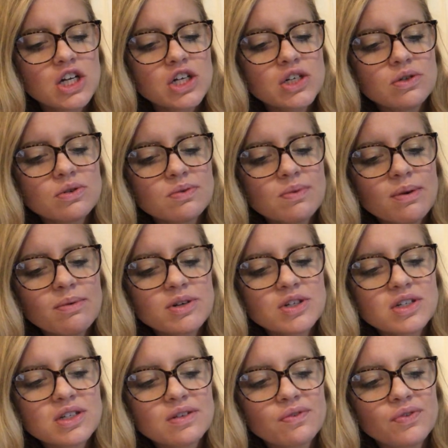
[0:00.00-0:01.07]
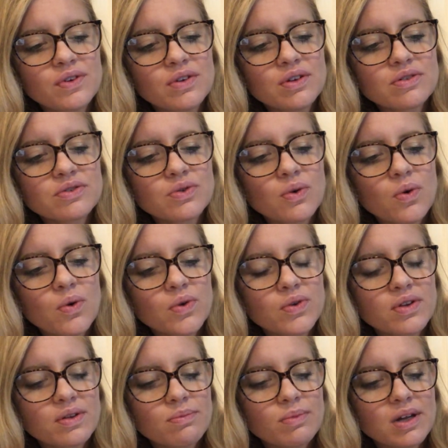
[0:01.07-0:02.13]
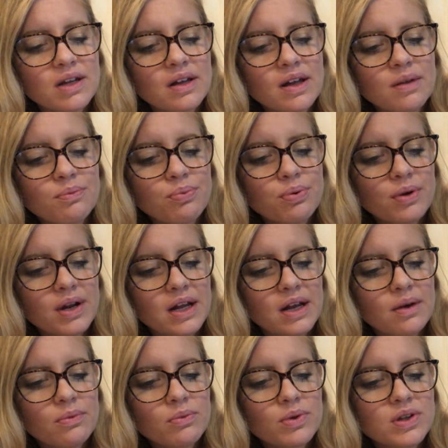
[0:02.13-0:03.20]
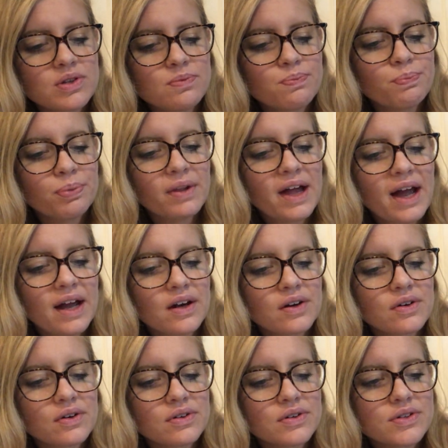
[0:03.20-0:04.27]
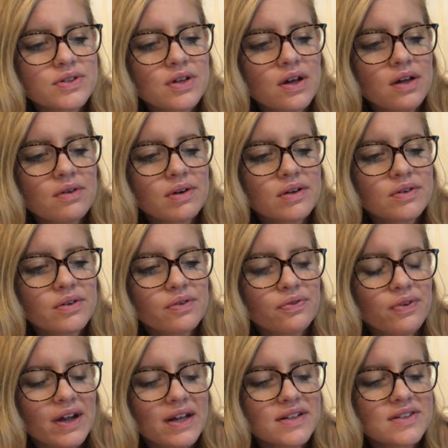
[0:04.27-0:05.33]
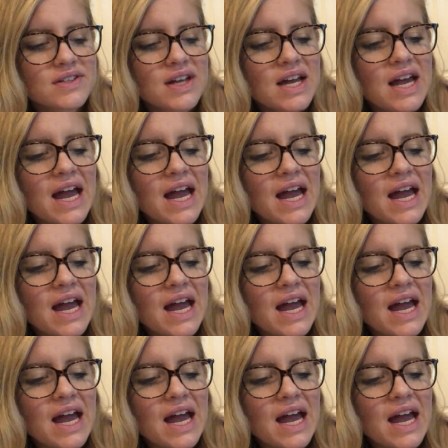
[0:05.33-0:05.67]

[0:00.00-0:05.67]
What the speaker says: She was maybe just a few years older than me and pretty, with black curls all around her face